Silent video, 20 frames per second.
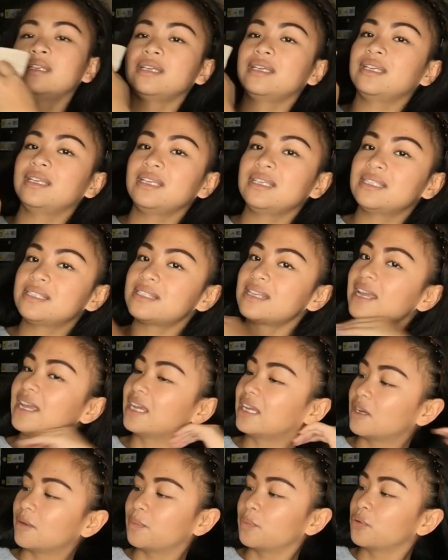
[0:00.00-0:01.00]
It is
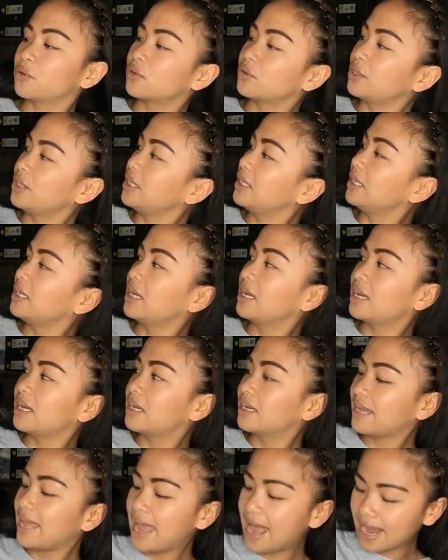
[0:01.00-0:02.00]
a capri
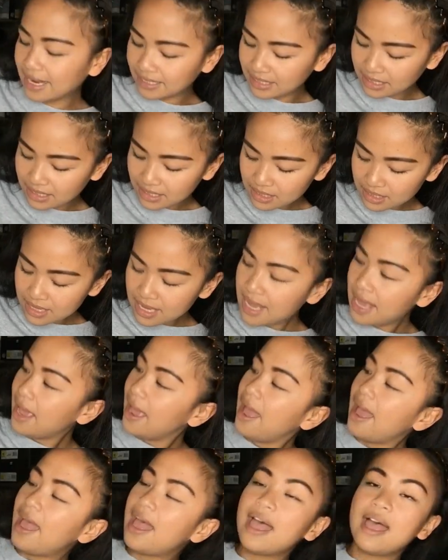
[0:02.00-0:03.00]
khaki,
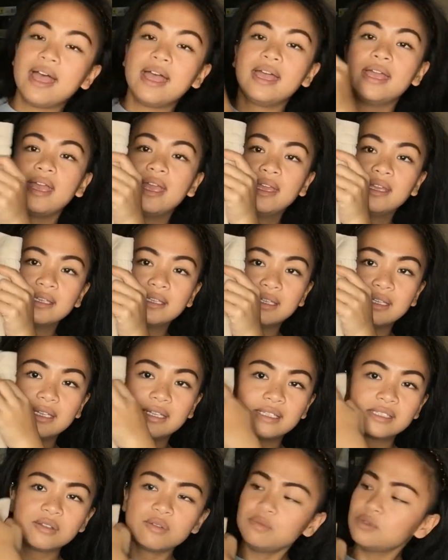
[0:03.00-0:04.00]
and
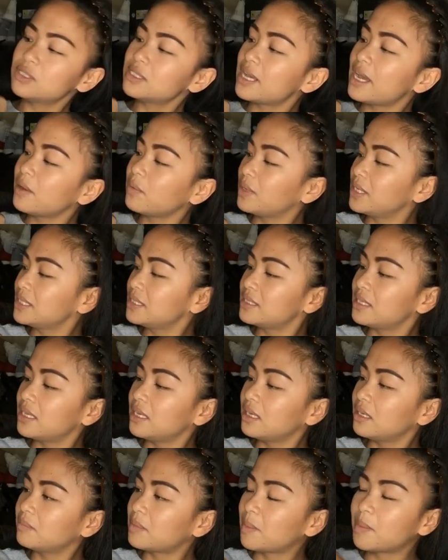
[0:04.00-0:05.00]
it's almost
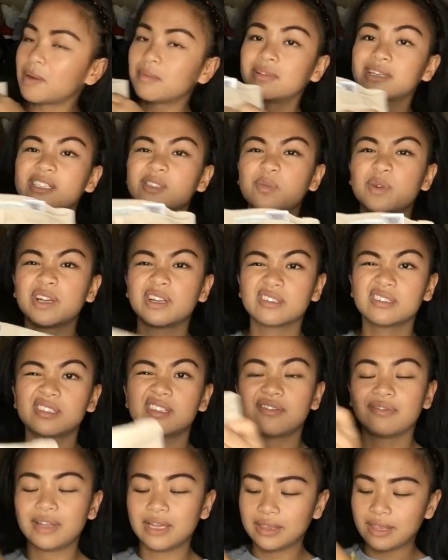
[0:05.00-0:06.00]
high-waisted. My mom likes wearing
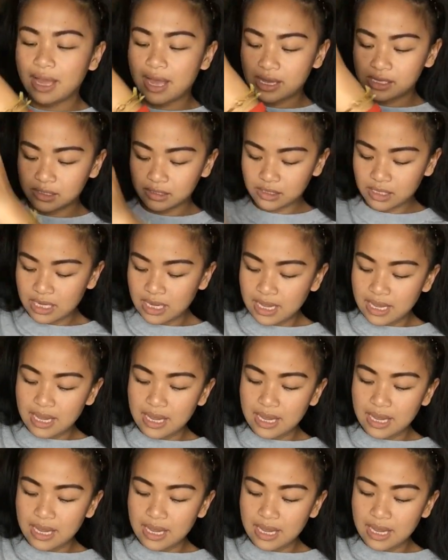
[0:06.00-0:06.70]
stuff like that.